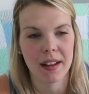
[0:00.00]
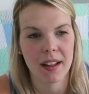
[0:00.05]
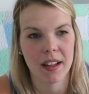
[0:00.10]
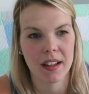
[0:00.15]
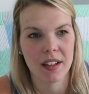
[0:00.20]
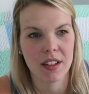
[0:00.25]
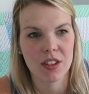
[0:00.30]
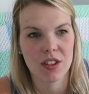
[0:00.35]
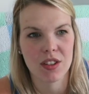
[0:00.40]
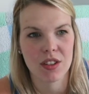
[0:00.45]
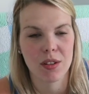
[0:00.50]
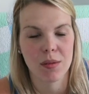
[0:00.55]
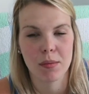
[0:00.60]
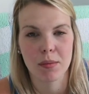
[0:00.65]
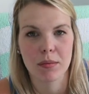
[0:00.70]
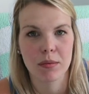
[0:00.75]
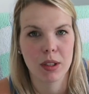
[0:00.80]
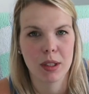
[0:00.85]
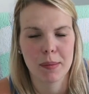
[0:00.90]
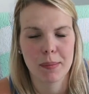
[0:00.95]
that you just don't
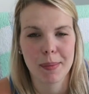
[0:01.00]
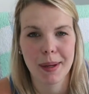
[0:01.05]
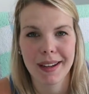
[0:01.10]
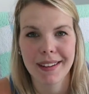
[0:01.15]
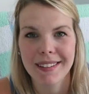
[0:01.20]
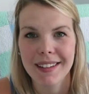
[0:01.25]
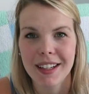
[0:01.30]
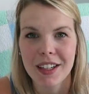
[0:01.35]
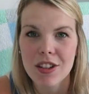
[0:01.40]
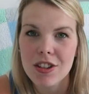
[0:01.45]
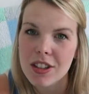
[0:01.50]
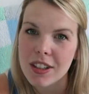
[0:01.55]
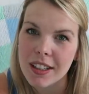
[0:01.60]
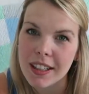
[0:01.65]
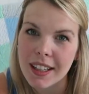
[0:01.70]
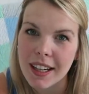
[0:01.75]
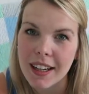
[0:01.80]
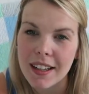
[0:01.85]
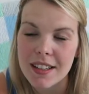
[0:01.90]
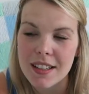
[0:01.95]
really pay attention,
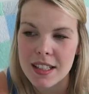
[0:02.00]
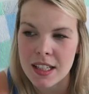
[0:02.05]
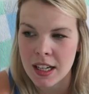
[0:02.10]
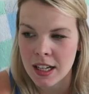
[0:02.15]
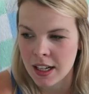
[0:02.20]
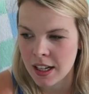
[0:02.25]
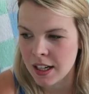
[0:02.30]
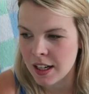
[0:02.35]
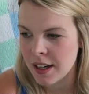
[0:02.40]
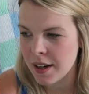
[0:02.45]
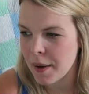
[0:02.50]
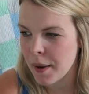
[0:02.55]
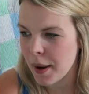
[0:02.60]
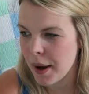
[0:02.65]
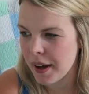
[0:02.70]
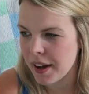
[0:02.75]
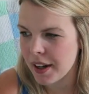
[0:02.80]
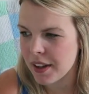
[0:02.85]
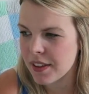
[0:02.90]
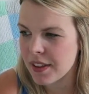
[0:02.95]
I guess.
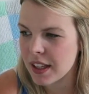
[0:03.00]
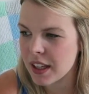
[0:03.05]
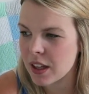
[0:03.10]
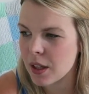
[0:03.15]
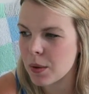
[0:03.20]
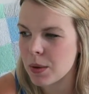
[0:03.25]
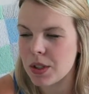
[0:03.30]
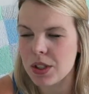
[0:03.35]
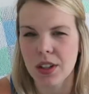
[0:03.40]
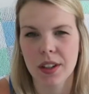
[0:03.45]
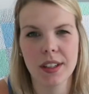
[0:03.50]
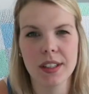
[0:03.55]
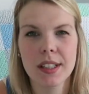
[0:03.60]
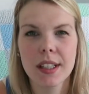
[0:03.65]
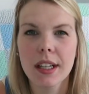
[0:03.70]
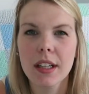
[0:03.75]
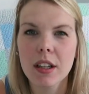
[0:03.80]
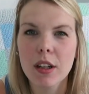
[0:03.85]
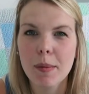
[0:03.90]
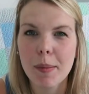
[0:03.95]
And I think they were starting to
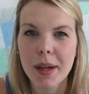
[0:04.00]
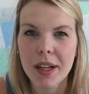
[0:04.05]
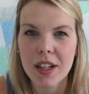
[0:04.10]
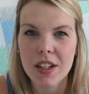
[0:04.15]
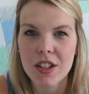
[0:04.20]
get a little bit